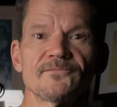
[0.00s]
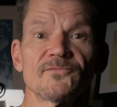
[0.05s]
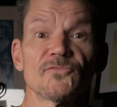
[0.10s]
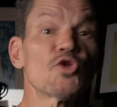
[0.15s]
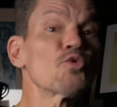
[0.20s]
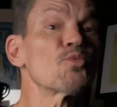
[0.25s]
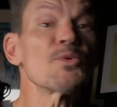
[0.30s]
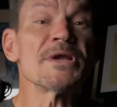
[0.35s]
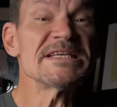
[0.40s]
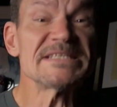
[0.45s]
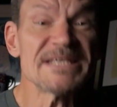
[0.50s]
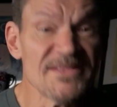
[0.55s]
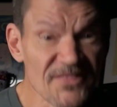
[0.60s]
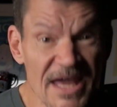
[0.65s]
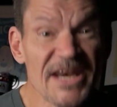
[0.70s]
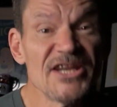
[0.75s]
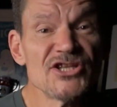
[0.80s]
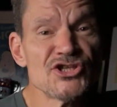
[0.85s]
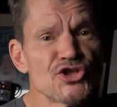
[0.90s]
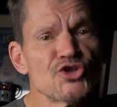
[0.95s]
The reason
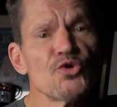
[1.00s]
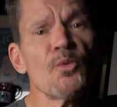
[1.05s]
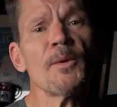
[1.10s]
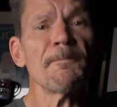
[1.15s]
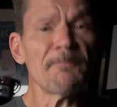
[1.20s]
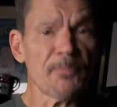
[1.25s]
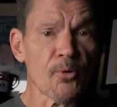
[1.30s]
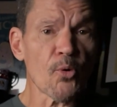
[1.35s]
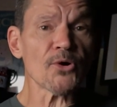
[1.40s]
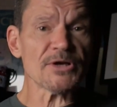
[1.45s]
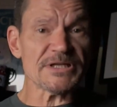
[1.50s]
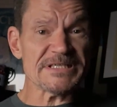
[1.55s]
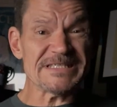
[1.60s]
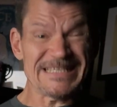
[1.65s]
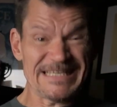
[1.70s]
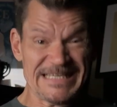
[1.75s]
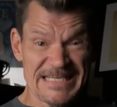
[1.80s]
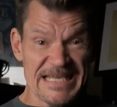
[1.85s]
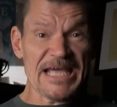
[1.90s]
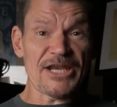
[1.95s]
that it's so important to
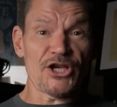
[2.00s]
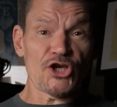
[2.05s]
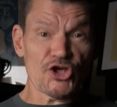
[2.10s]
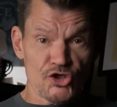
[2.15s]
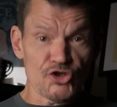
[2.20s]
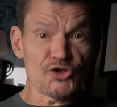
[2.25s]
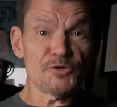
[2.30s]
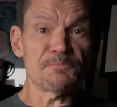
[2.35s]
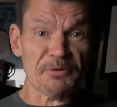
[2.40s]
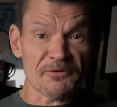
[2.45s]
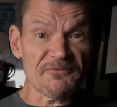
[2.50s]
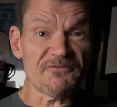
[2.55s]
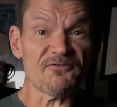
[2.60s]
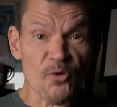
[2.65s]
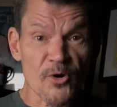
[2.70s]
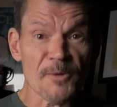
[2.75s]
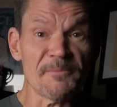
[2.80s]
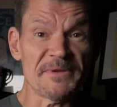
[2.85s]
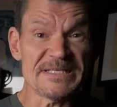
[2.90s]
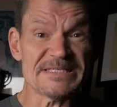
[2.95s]
get a good
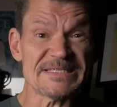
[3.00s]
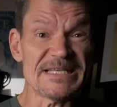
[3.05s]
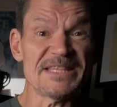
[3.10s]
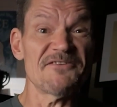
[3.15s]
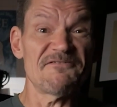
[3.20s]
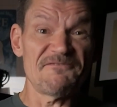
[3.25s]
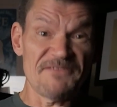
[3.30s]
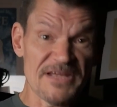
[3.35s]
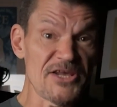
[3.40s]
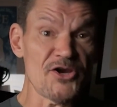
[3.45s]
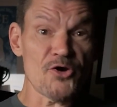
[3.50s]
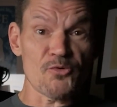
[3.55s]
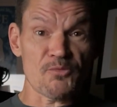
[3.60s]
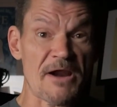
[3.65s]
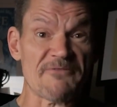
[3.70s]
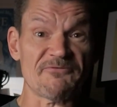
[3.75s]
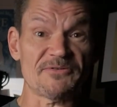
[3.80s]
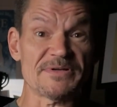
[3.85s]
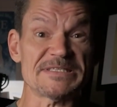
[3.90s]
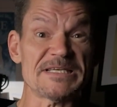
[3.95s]
performance in the video
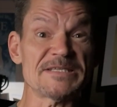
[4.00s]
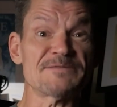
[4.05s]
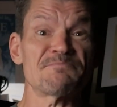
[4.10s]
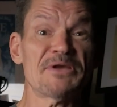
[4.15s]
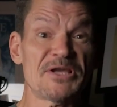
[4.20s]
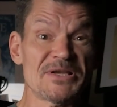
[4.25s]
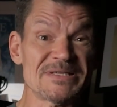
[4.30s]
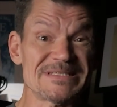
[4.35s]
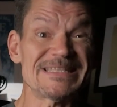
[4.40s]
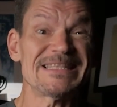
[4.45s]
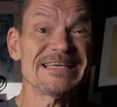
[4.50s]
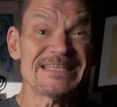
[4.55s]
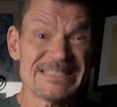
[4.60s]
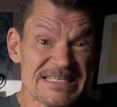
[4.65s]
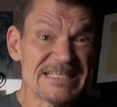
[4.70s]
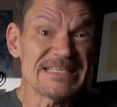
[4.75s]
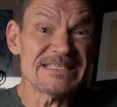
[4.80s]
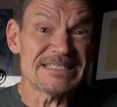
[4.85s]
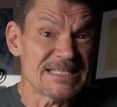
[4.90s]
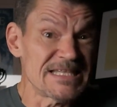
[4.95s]
reference is because this
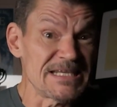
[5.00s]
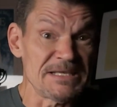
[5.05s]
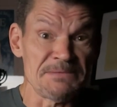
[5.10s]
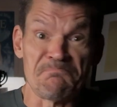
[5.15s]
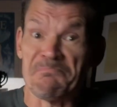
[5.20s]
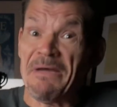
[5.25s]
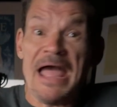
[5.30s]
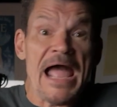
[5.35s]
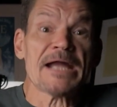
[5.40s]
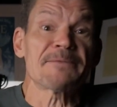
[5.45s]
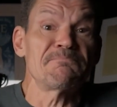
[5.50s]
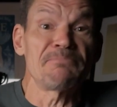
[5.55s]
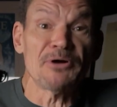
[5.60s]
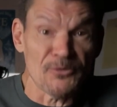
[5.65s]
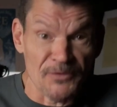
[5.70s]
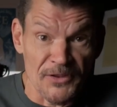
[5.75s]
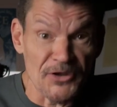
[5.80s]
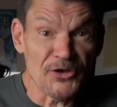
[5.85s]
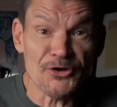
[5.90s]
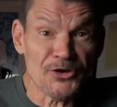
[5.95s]
is the
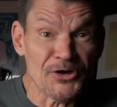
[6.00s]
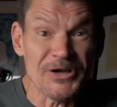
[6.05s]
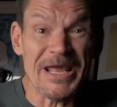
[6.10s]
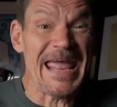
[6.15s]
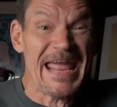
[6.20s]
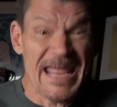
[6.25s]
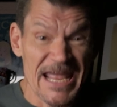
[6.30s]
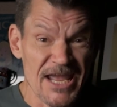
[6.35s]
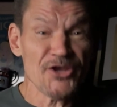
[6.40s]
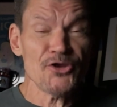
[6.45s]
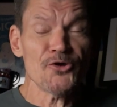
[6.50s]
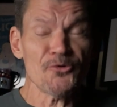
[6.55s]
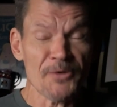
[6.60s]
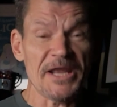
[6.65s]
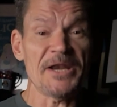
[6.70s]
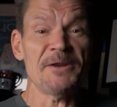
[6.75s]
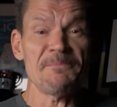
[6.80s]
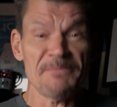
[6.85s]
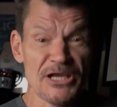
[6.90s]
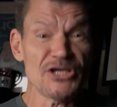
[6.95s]
backbone that you're going to hang your
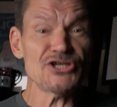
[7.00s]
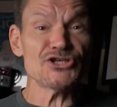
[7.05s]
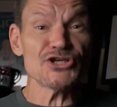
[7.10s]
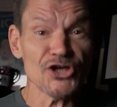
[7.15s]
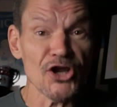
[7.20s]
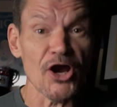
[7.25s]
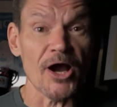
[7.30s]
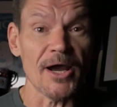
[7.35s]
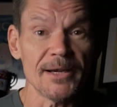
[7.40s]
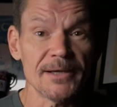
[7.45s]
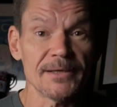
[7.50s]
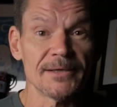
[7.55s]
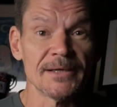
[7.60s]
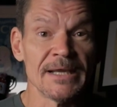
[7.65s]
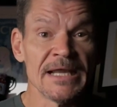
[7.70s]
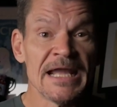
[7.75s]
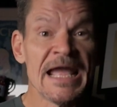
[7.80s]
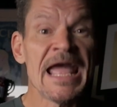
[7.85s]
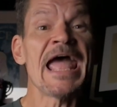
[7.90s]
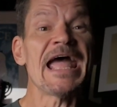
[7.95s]
animation on.
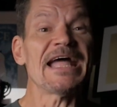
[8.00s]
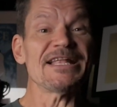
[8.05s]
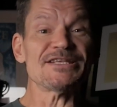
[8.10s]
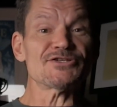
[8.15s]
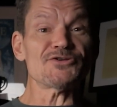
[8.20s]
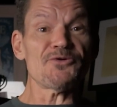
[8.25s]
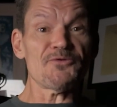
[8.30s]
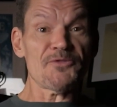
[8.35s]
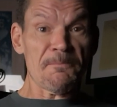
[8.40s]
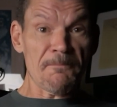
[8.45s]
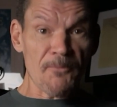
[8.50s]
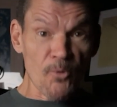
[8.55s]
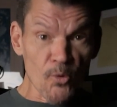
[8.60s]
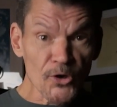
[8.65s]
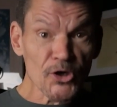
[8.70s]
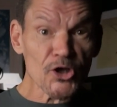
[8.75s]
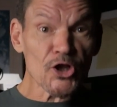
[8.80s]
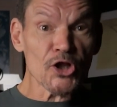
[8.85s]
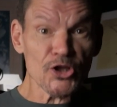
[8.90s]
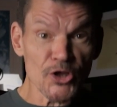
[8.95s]
And so the
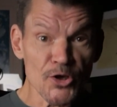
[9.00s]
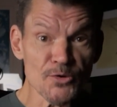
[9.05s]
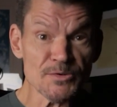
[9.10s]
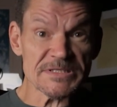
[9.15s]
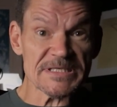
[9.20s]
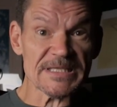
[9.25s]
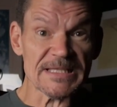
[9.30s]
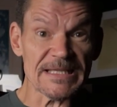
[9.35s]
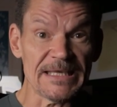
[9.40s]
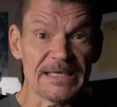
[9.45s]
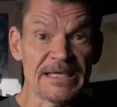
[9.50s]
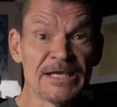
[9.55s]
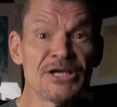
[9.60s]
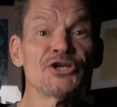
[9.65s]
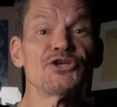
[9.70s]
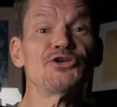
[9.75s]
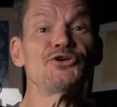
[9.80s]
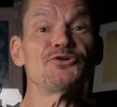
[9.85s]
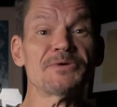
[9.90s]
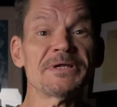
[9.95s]
more closely
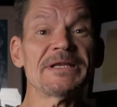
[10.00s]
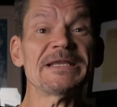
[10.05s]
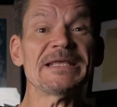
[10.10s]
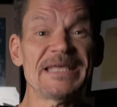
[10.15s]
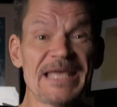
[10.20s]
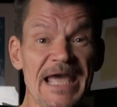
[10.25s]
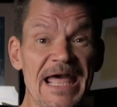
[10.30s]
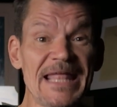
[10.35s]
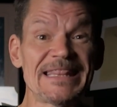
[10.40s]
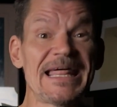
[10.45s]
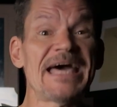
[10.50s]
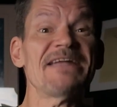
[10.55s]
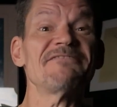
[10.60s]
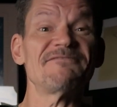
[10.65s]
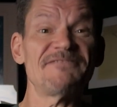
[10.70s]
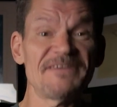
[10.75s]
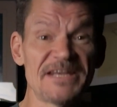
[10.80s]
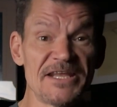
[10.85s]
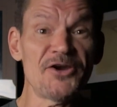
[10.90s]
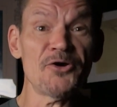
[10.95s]
you can get that
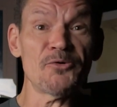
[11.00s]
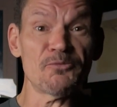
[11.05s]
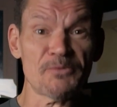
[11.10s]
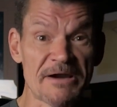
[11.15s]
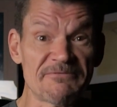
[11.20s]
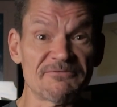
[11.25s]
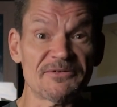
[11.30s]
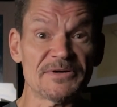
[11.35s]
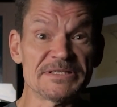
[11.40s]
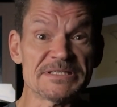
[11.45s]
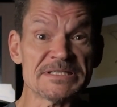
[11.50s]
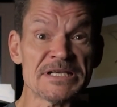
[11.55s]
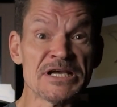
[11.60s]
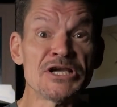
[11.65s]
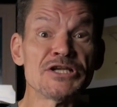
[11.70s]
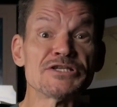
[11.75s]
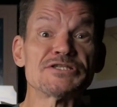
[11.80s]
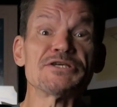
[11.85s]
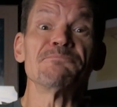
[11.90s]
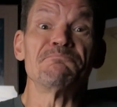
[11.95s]
video reference
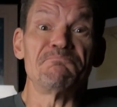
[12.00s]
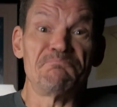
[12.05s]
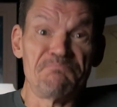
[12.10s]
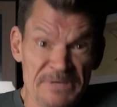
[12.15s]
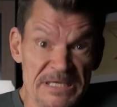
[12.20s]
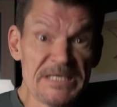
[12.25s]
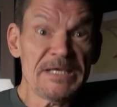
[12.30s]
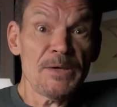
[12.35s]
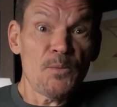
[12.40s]
to be